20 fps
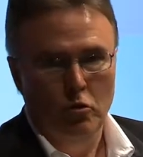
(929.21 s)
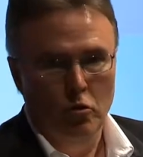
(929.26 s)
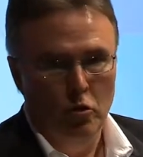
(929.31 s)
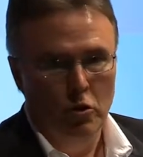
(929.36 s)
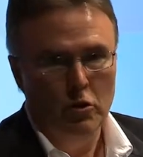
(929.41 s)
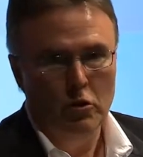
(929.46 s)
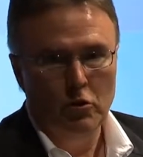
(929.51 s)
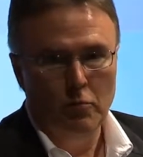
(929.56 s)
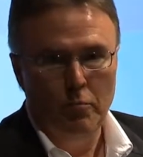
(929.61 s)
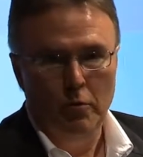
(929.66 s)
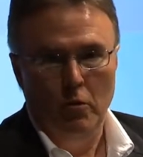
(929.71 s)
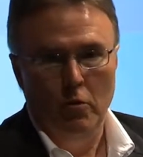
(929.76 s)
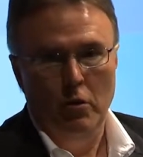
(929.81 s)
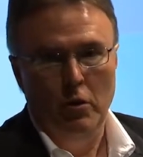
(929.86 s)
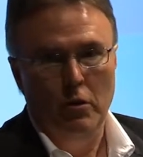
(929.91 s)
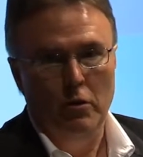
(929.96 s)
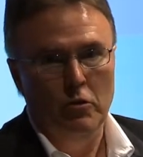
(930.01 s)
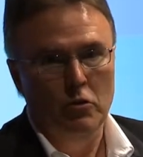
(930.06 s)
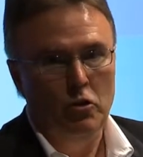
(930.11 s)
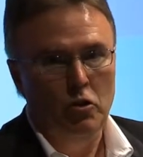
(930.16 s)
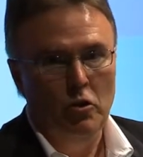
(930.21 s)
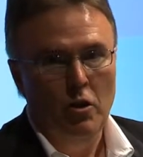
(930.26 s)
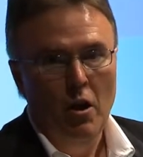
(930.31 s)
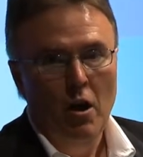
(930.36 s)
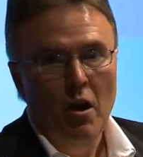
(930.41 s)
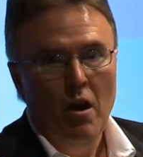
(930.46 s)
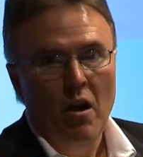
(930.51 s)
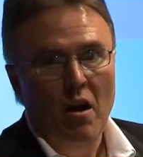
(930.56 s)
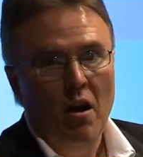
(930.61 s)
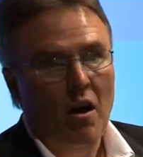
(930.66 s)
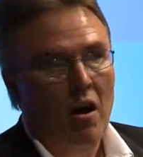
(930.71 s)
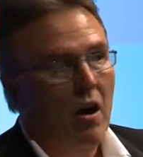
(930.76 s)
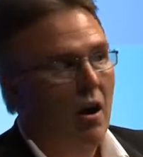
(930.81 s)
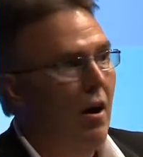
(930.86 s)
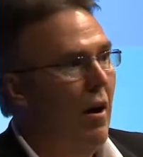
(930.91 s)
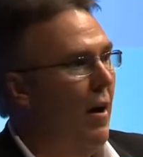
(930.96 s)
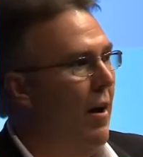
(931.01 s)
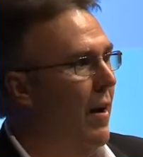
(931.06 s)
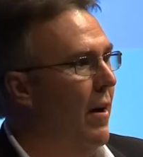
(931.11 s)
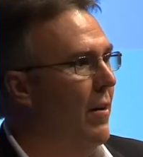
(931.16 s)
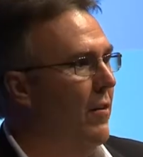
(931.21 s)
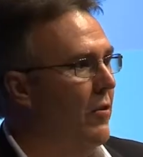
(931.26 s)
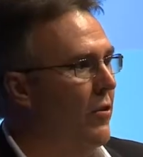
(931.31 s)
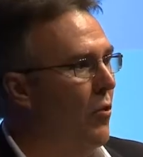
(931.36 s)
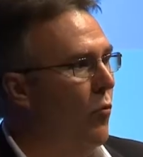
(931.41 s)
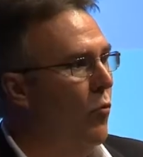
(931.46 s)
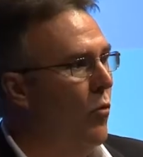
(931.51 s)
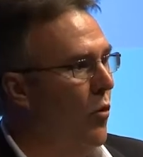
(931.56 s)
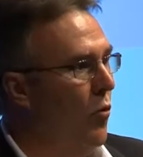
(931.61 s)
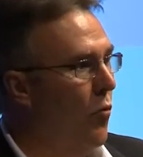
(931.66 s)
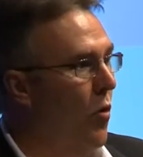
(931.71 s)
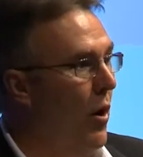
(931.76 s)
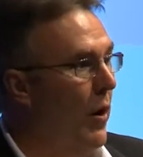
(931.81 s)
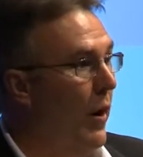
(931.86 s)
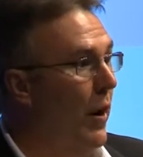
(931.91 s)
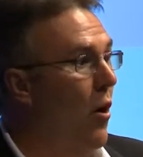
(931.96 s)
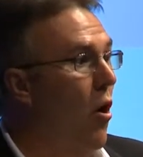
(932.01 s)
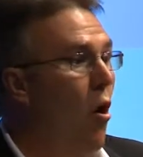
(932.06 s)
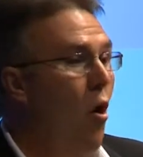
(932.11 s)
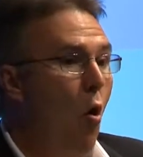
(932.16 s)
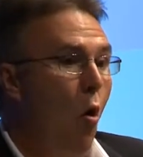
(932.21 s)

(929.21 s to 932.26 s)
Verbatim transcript: good experience that we were running,